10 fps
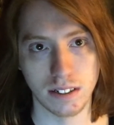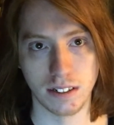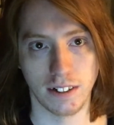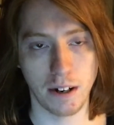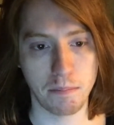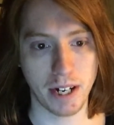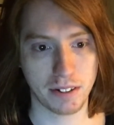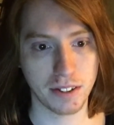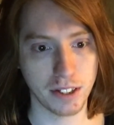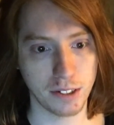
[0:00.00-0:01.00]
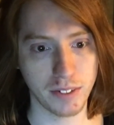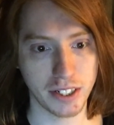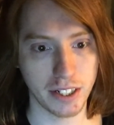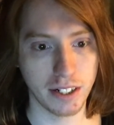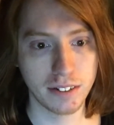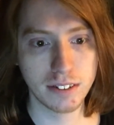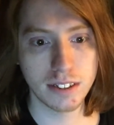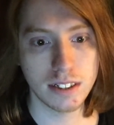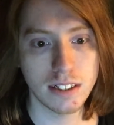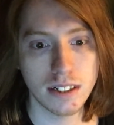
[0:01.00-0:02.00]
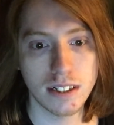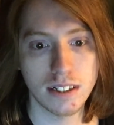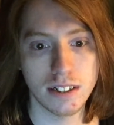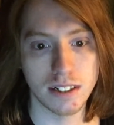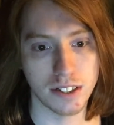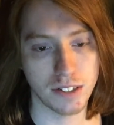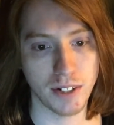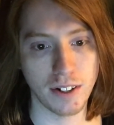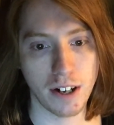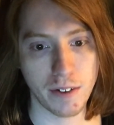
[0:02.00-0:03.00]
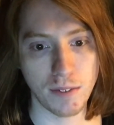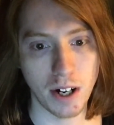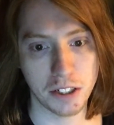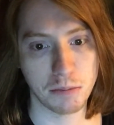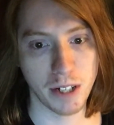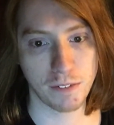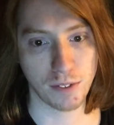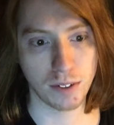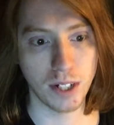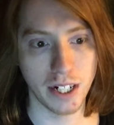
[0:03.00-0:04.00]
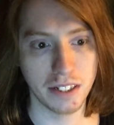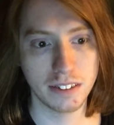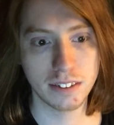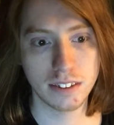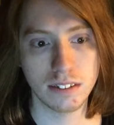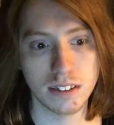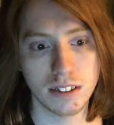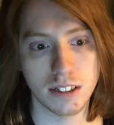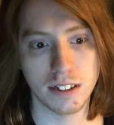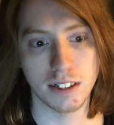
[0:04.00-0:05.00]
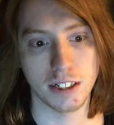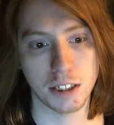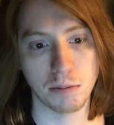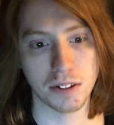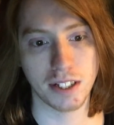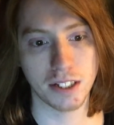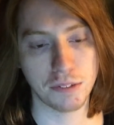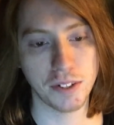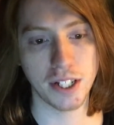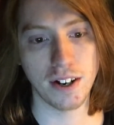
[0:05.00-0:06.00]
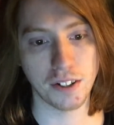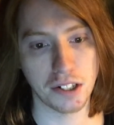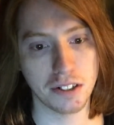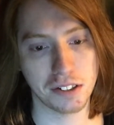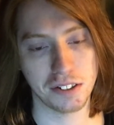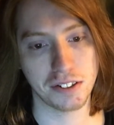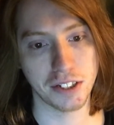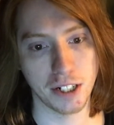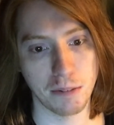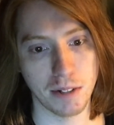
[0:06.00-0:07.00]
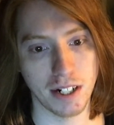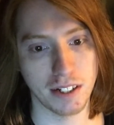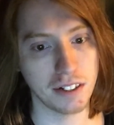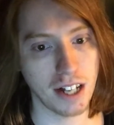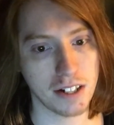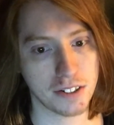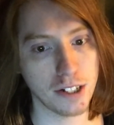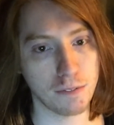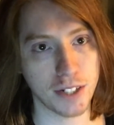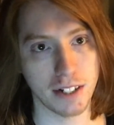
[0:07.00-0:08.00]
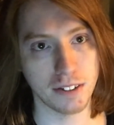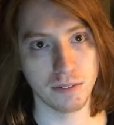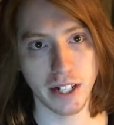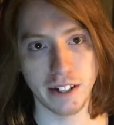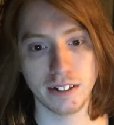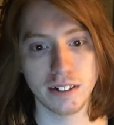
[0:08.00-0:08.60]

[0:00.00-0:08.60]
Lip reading: Alright, back with another video. It's a video I've been wanting to make for a while. I was supposed to get this video earlier this year, but a lot of stuff got in the way.